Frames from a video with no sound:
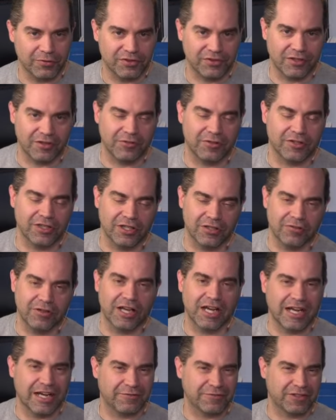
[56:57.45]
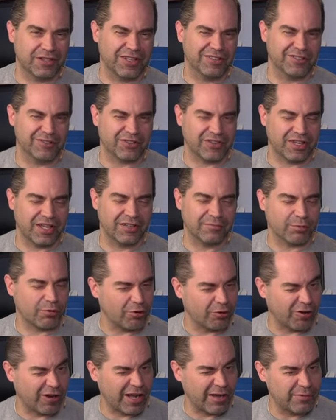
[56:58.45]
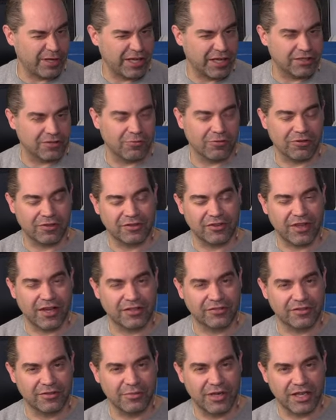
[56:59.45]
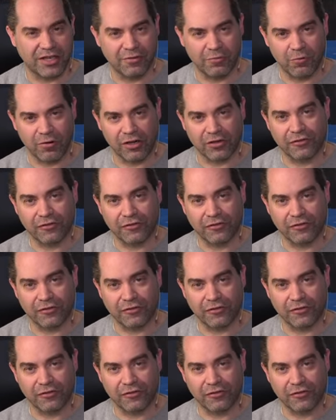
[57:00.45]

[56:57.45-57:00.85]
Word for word: So you don't have to understand programming in order to actually make it work